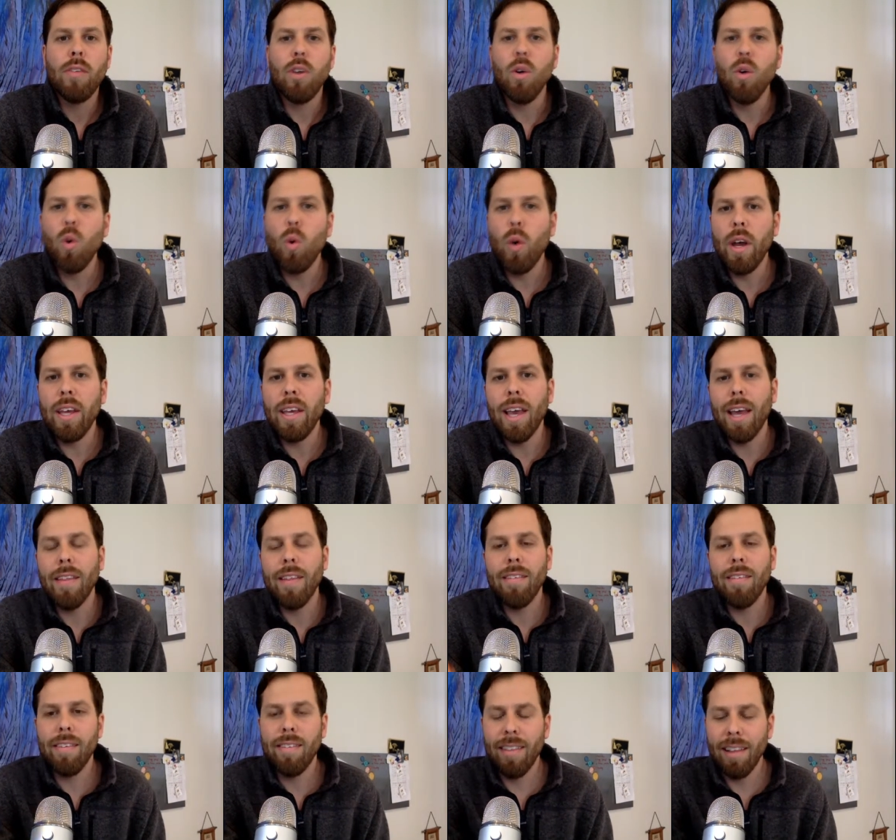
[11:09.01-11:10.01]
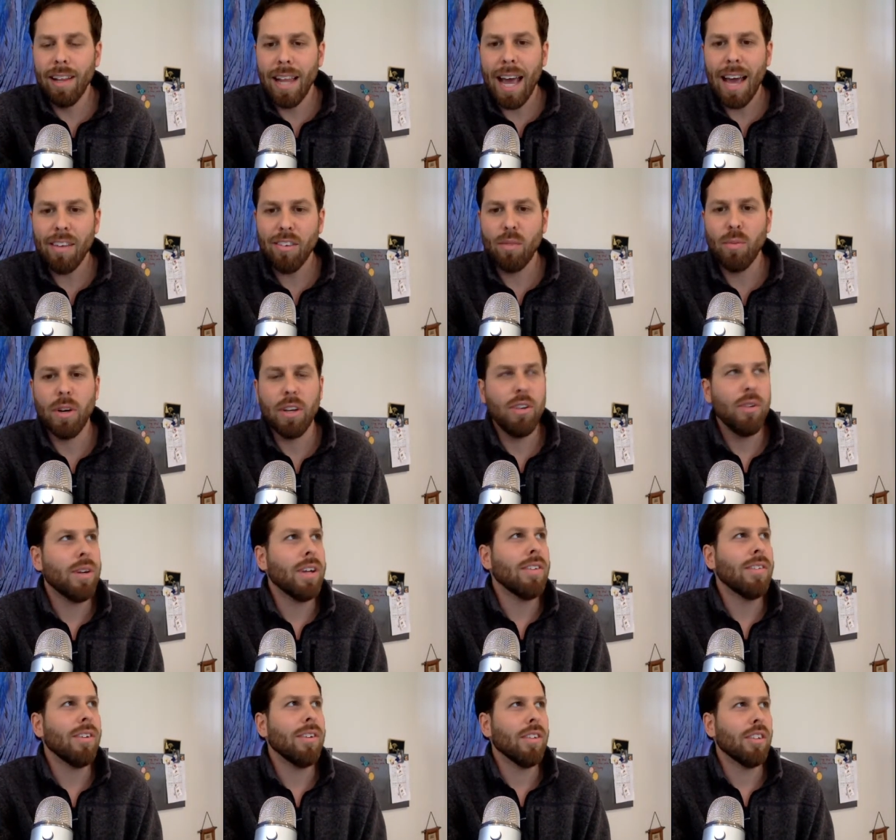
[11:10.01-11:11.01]
Don't quit yet. This is the last one. You
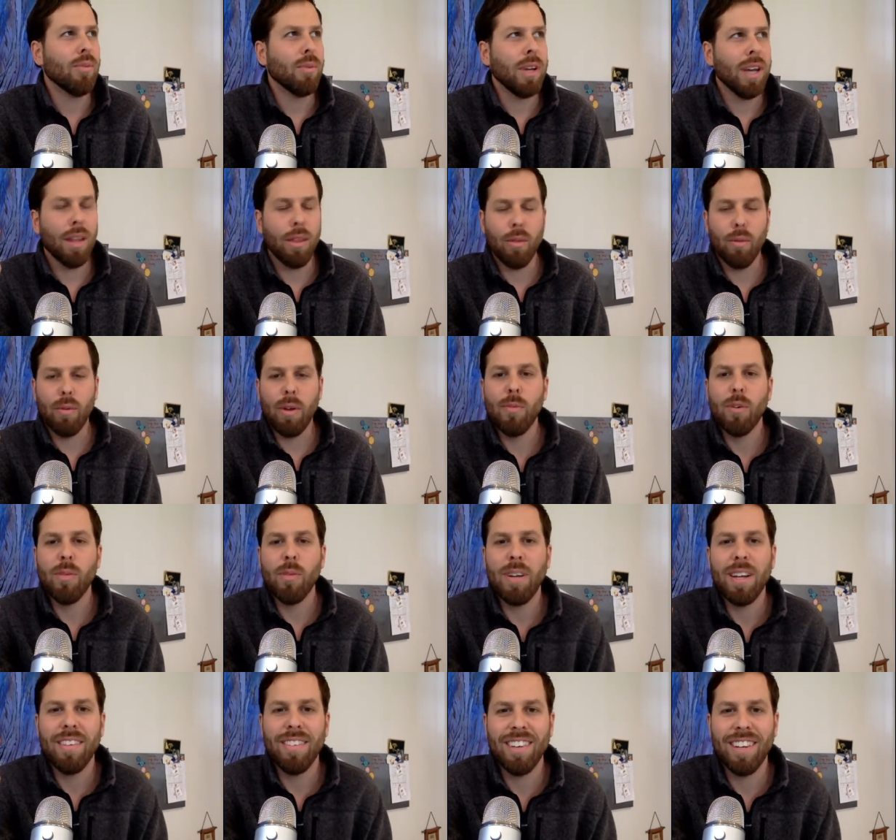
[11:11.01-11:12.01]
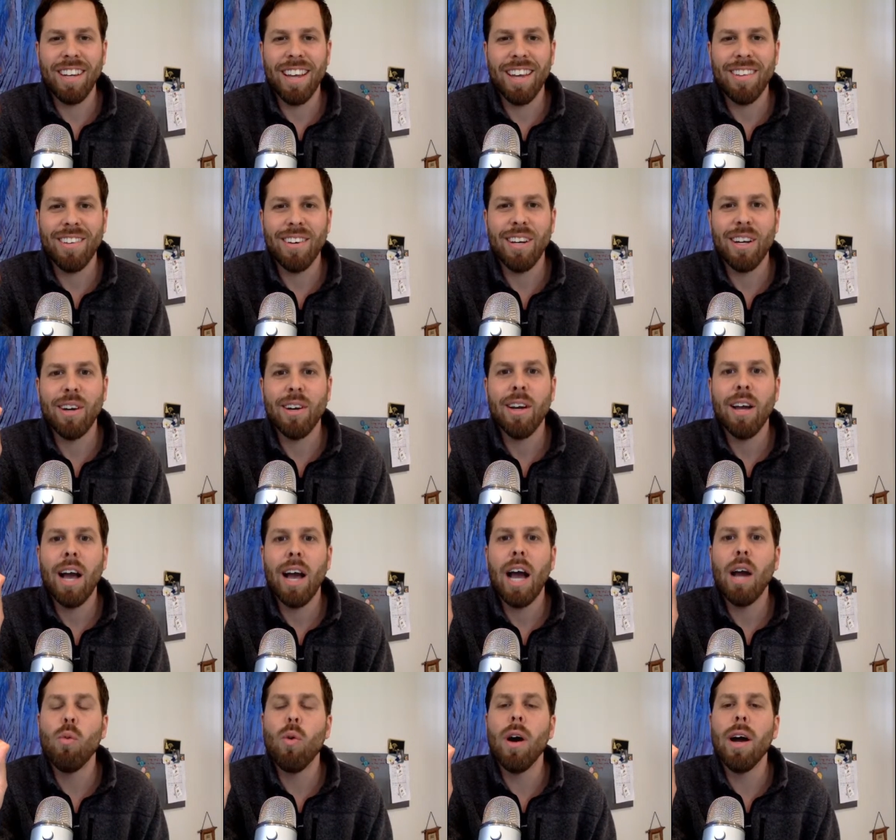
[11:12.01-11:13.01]
can do this. We got 3 more minutes together here.
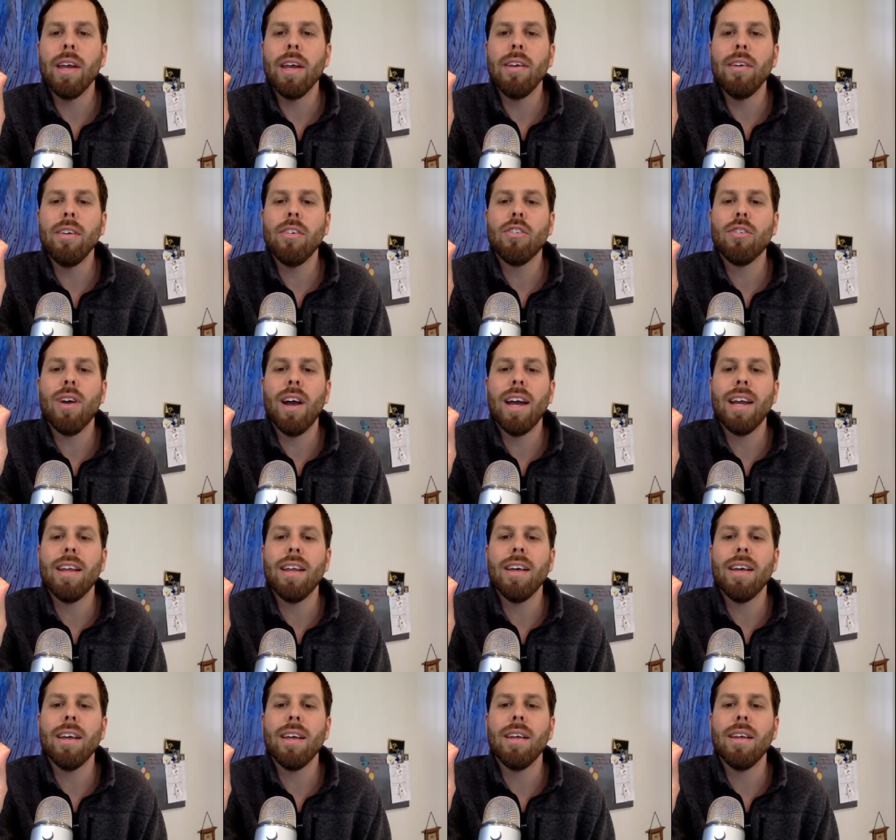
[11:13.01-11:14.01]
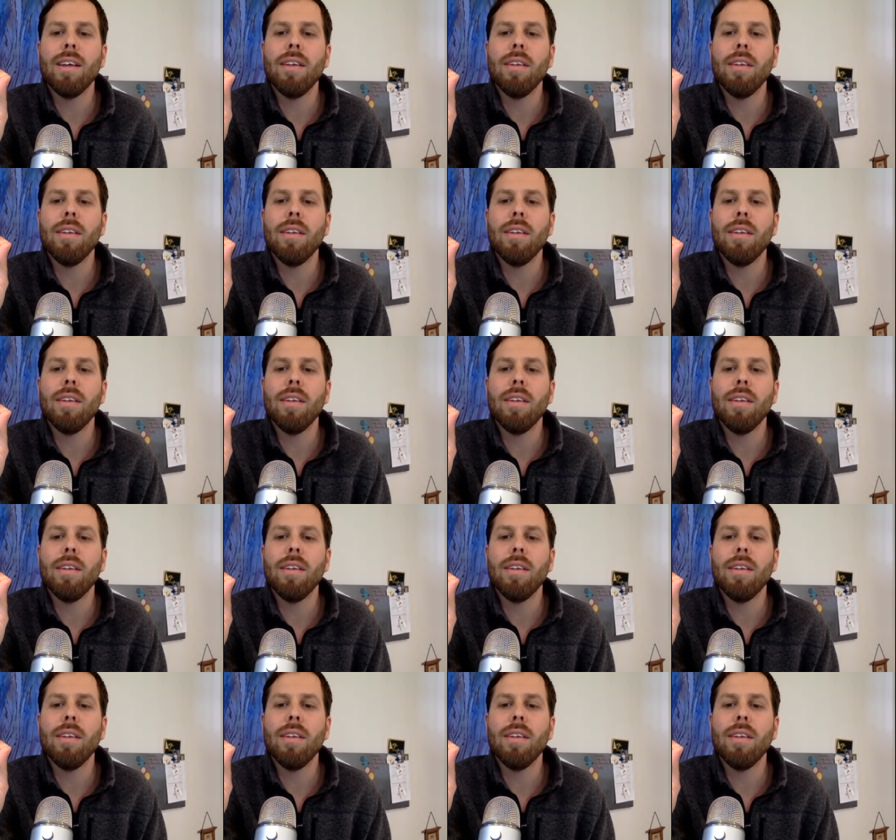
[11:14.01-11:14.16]
I want you to try to,